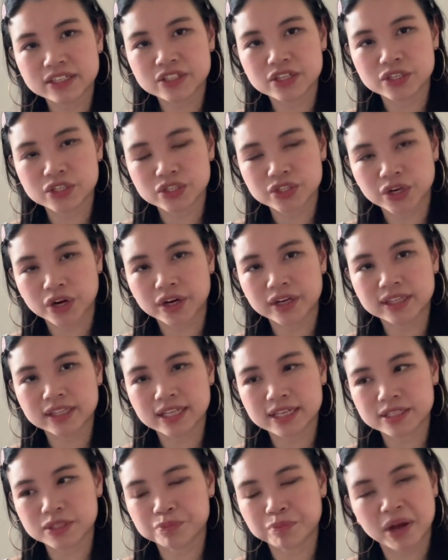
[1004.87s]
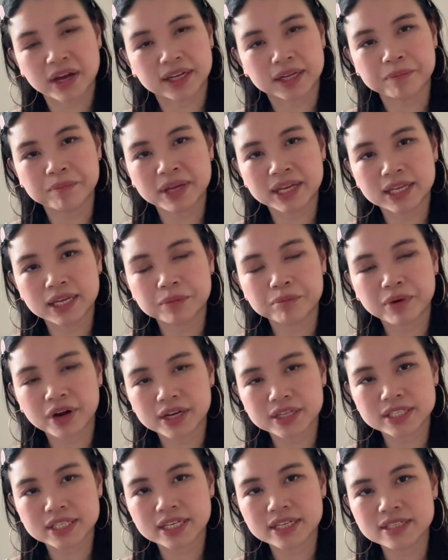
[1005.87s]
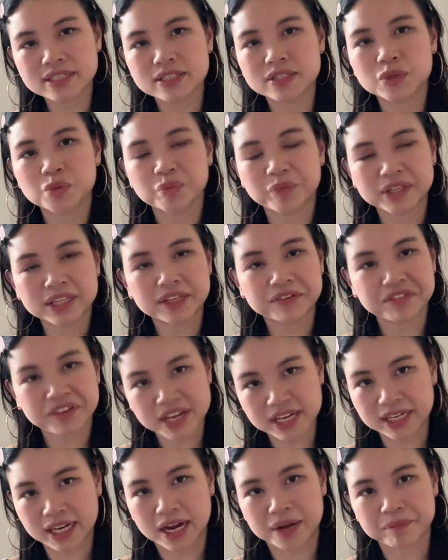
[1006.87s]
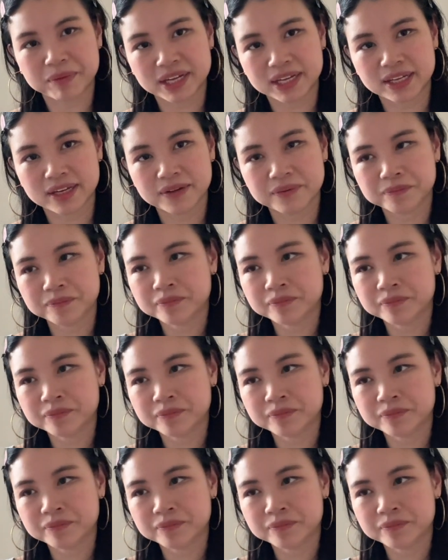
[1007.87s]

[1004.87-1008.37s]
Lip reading: to start this manga making process with a fan comic.